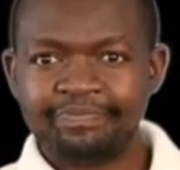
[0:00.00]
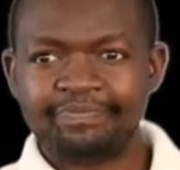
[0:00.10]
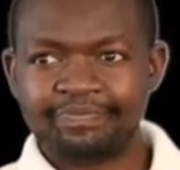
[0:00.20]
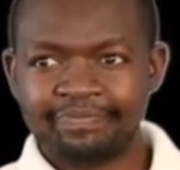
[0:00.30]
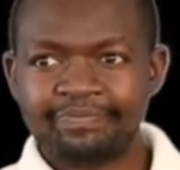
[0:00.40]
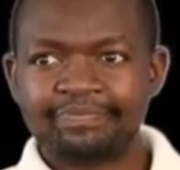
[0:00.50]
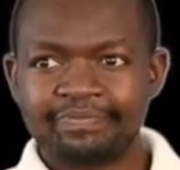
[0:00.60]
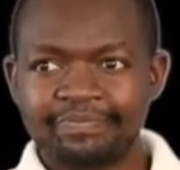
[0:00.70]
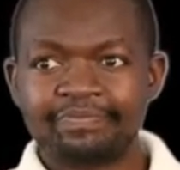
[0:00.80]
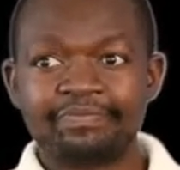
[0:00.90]
when
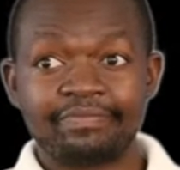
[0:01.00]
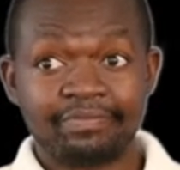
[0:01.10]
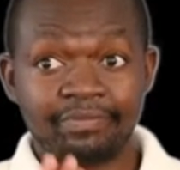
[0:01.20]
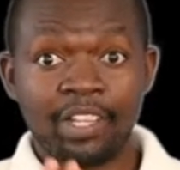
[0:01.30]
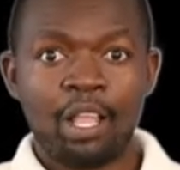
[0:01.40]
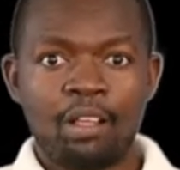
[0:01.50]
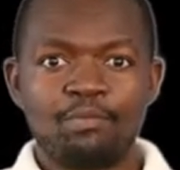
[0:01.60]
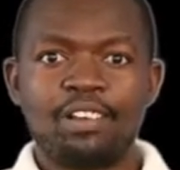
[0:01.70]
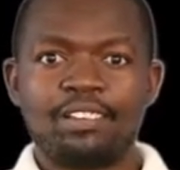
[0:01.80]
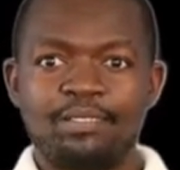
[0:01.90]
we are done with this
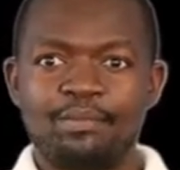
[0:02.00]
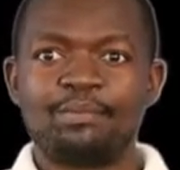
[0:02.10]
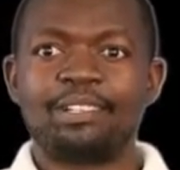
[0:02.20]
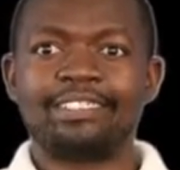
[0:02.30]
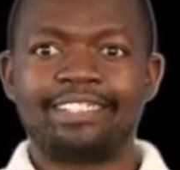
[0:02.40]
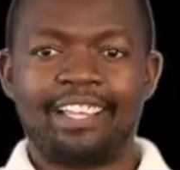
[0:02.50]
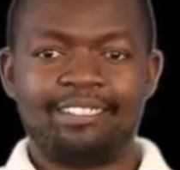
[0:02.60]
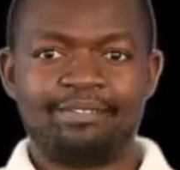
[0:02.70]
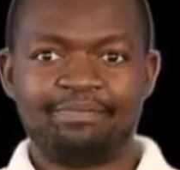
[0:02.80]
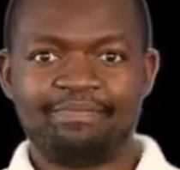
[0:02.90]
session.
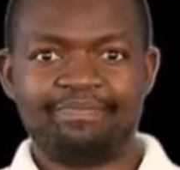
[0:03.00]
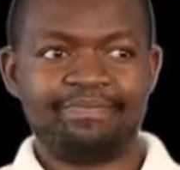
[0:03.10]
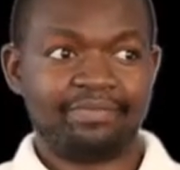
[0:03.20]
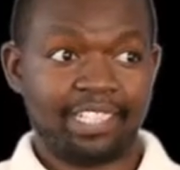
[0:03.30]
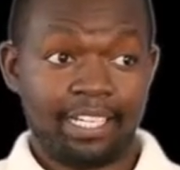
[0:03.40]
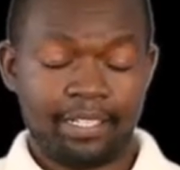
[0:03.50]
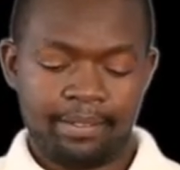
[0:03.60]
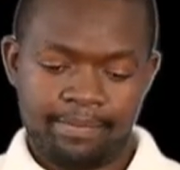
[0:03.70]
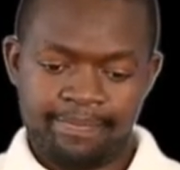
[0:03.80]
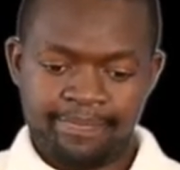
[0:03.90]
Let's continue.
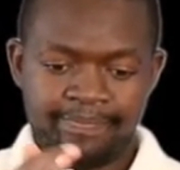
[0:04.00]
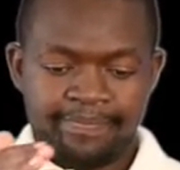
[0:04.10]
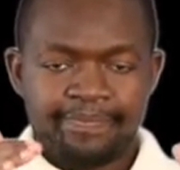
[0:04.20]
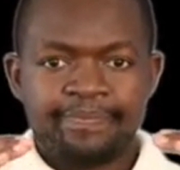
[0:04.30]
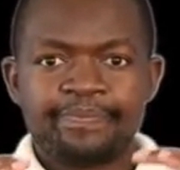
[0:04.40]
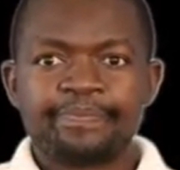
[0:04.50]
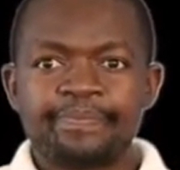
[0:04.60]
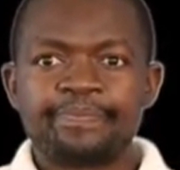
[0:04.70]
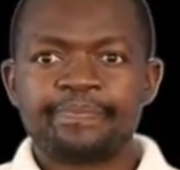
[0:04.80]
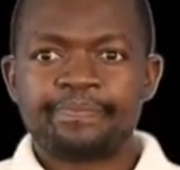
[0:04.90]

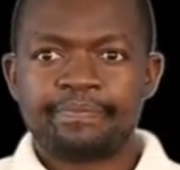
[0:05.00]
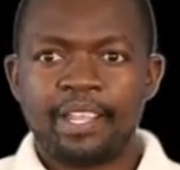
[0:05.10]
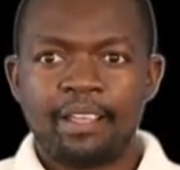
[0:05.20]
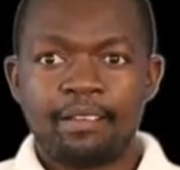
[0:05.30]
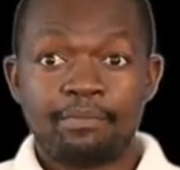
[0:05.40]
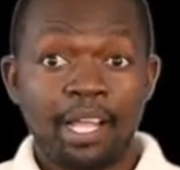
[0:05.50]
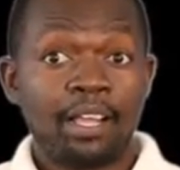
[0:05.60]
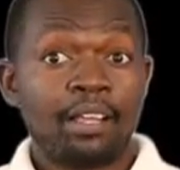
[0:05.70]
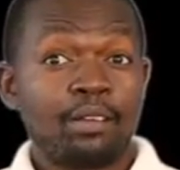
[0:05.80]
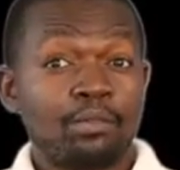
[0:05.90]
We are trying to look
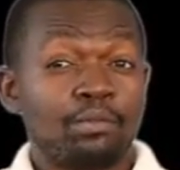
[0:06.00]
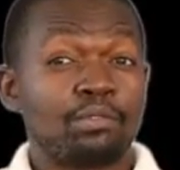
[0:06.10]
at this